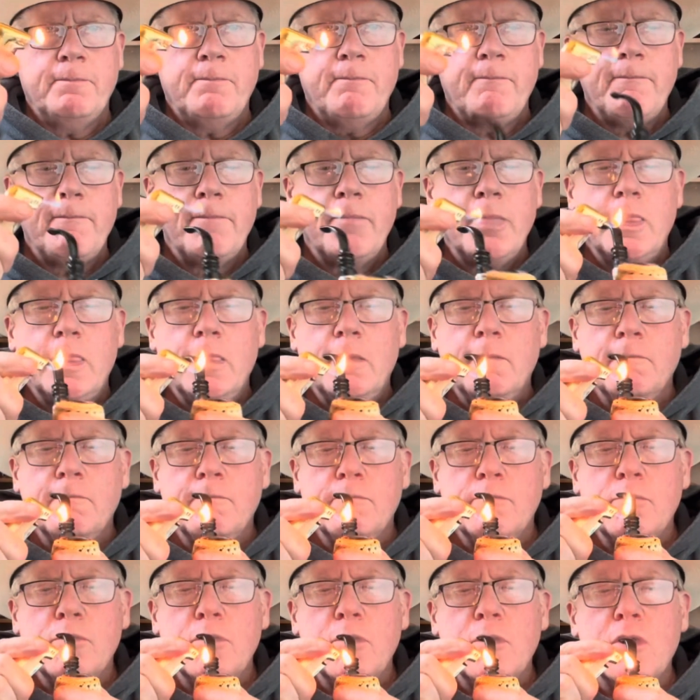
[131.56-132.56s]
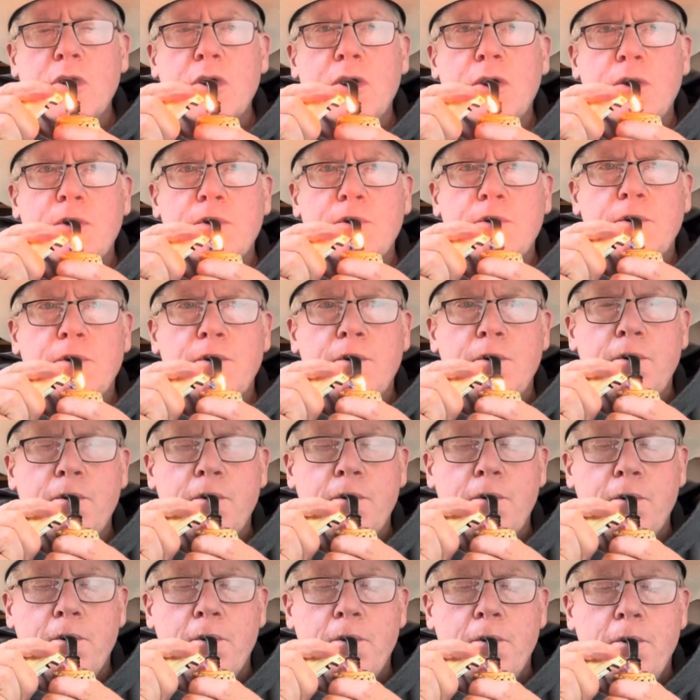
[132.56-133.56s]

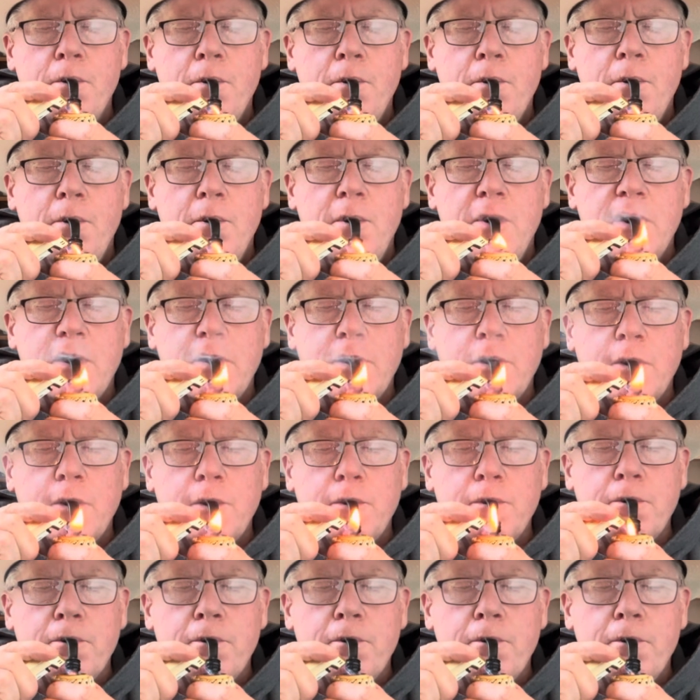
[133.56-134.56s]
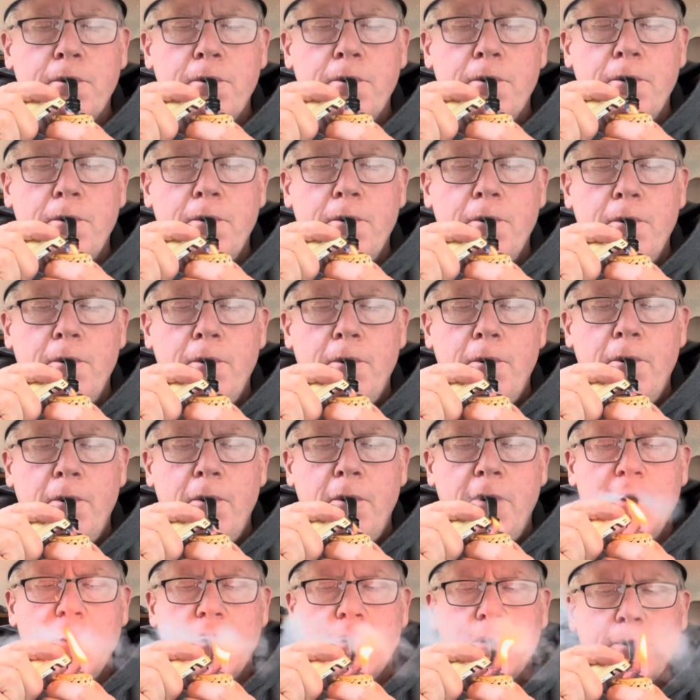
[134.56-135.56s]

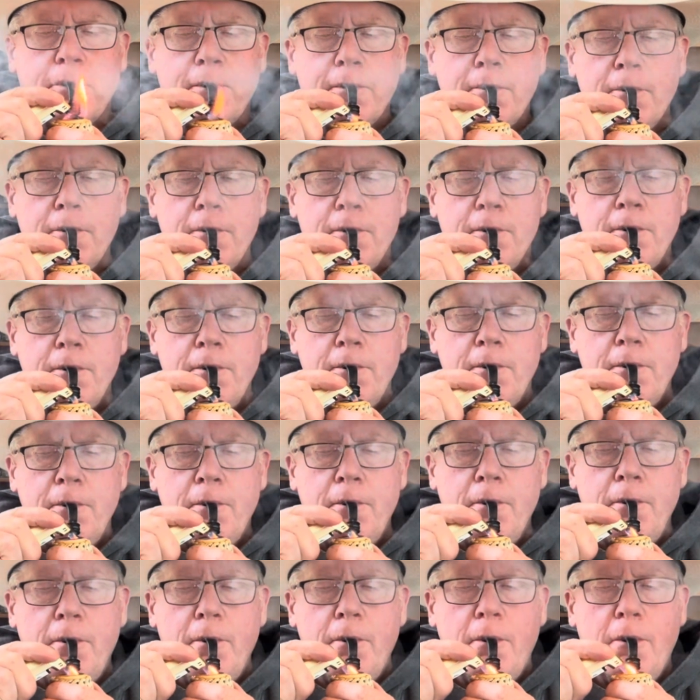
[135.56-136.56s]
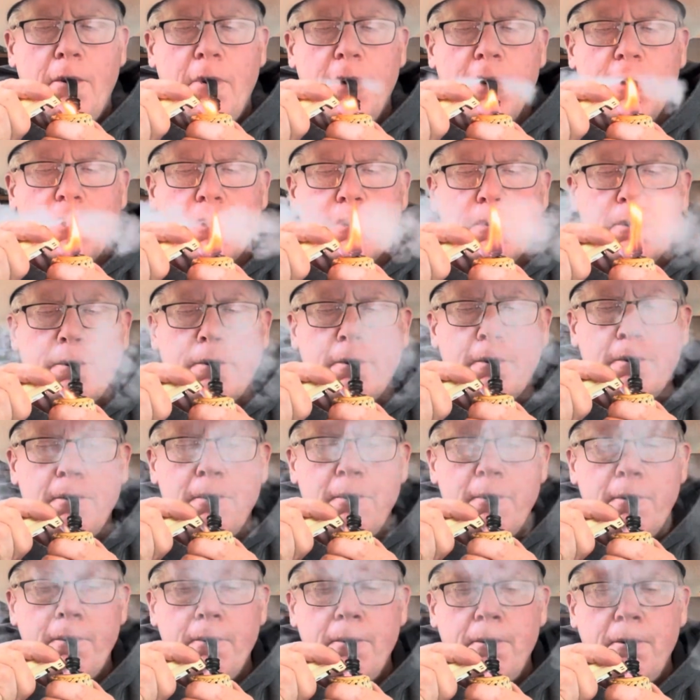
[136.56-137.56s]

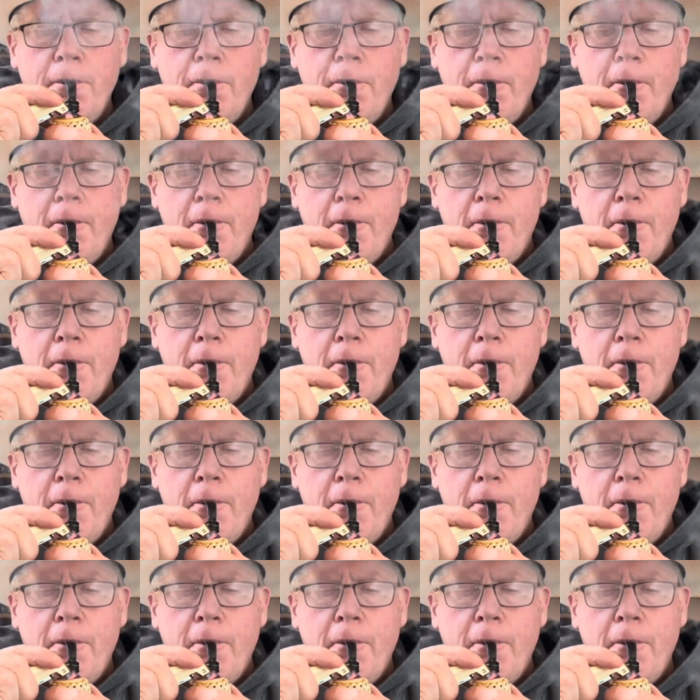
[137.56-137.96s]
Nothing is said.